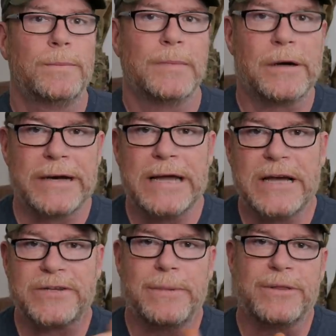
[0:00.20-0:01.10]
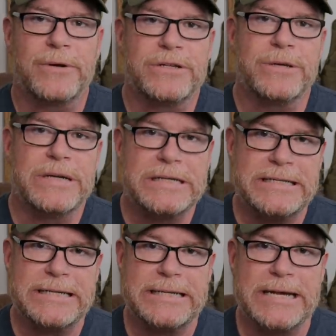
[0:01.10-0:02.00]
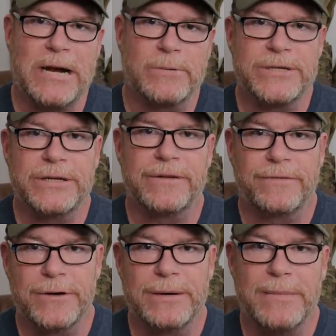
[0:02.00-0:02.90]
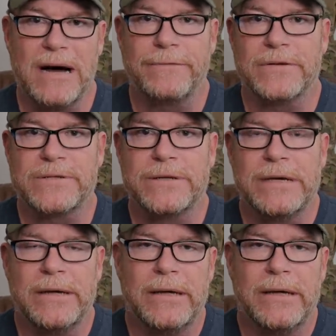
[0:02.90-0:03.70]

All right, guys, KB32 here. Check it out. We're sitting in the Freedom Office.